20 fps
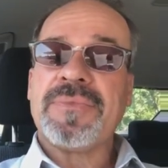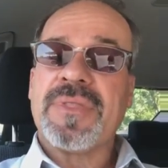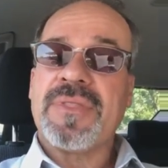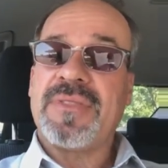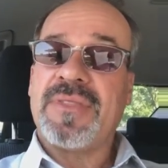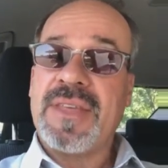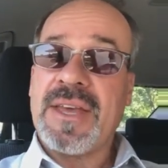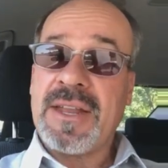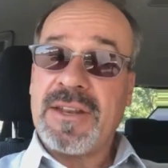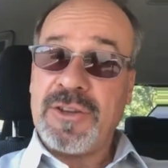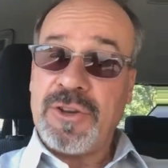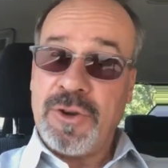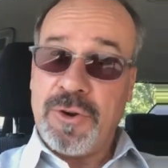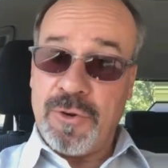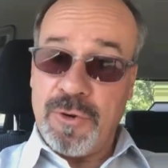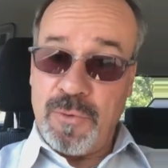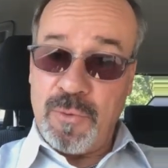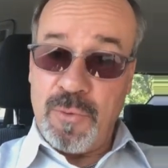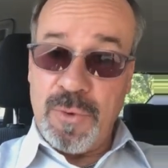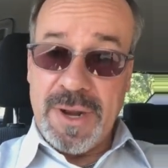then
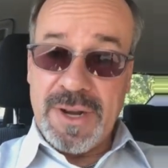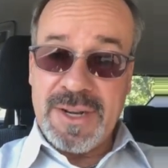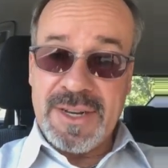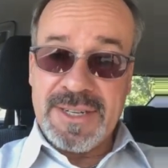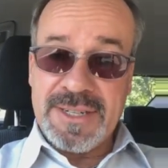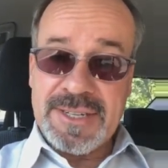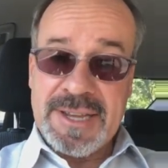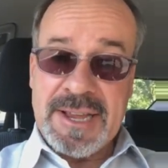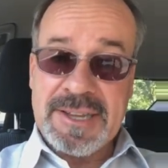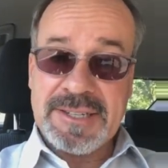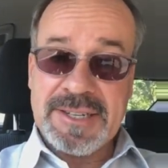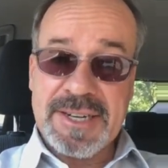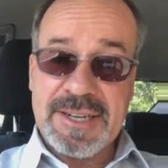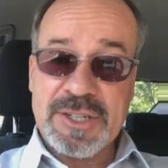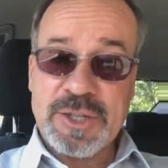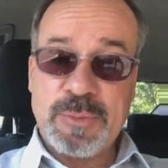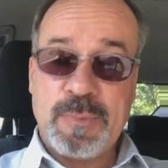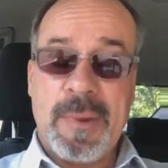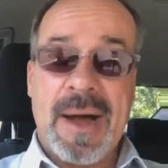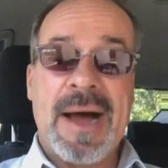your witness has
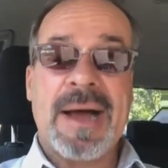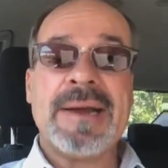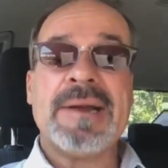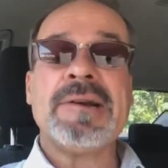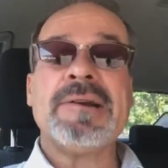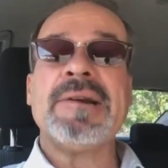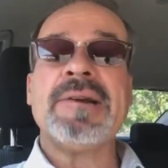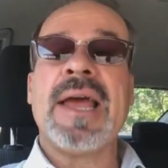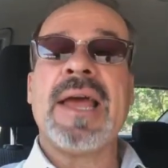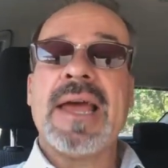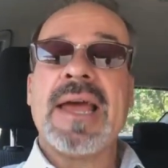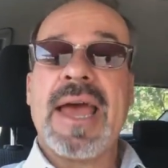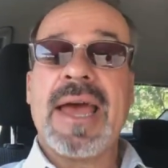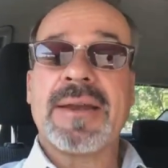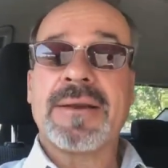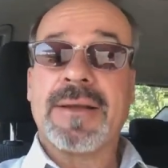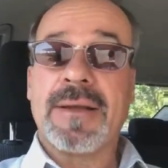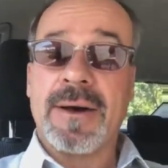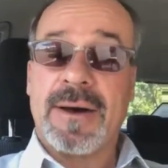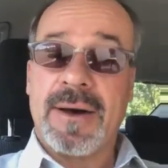expired,
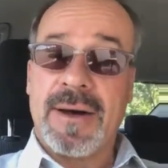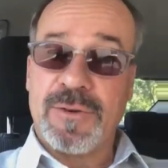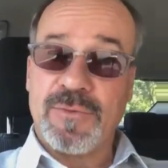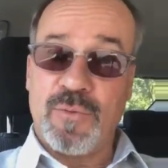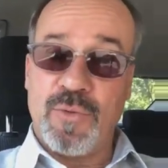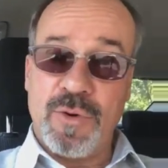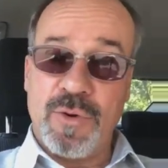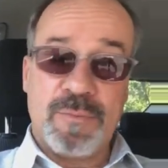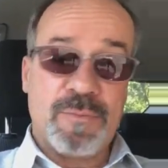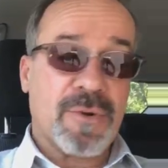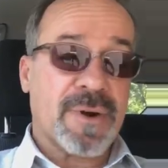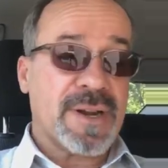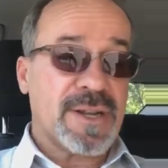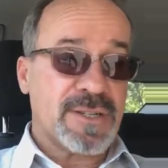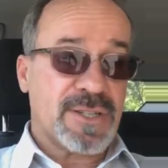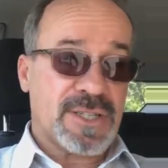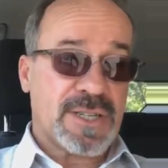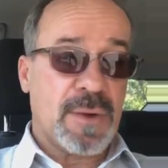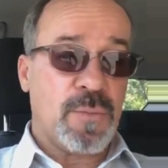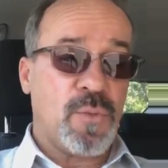and God will
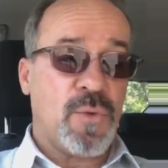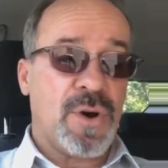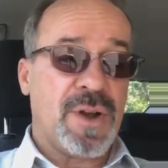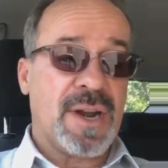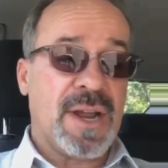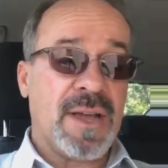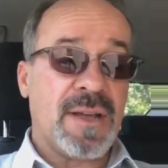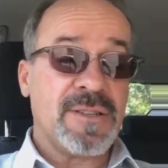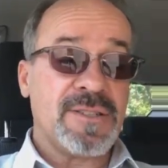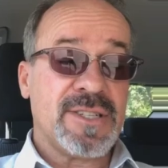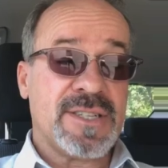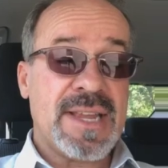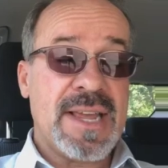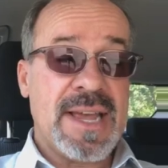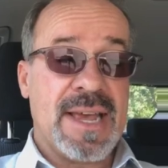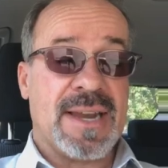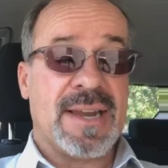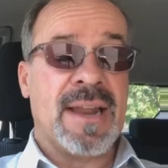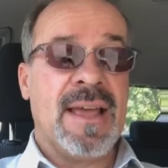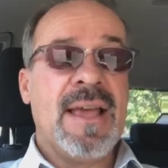bring someone else
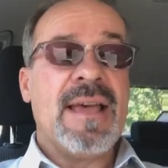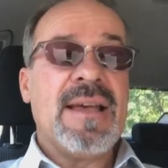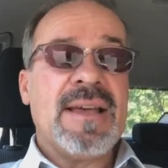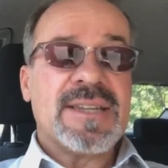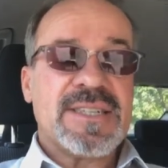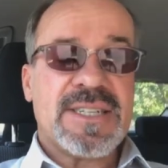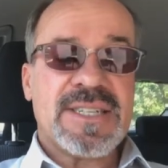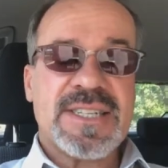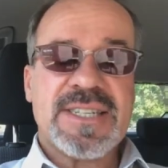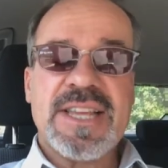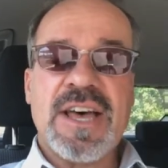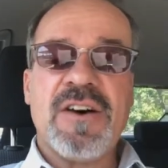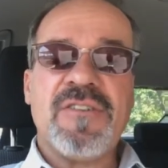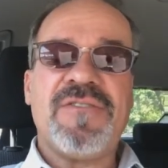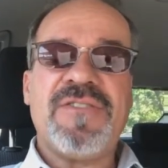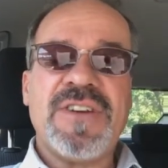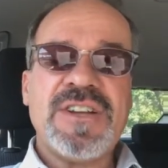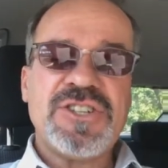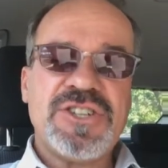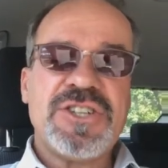in.
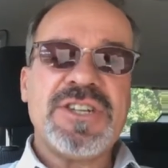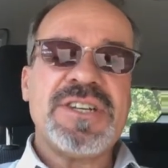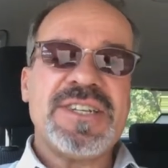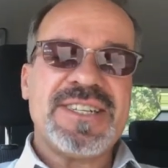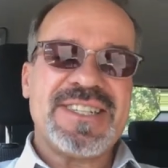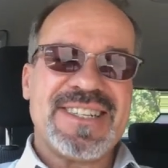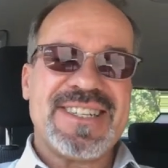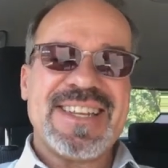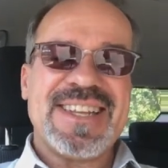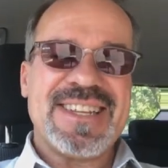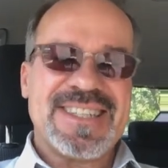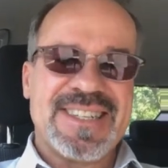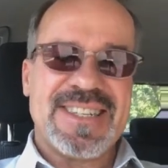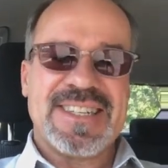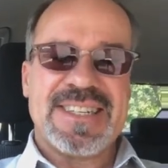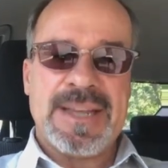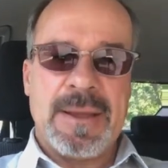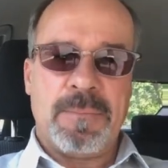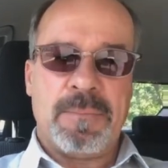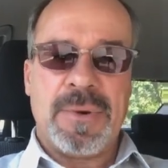Selfishness is
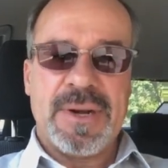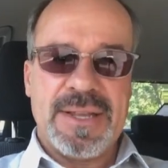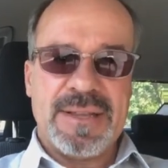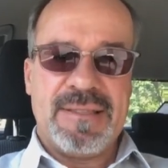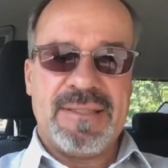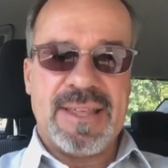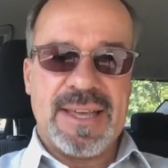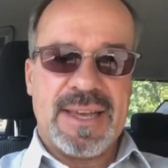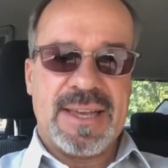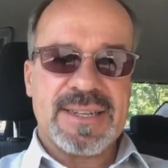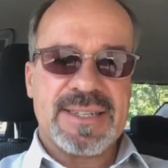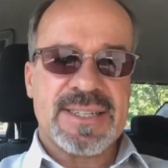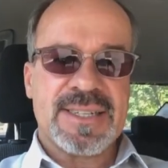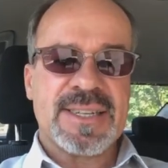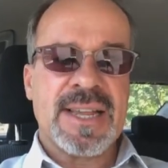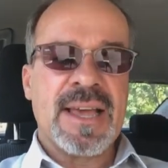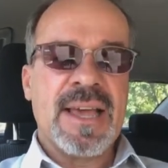simply this,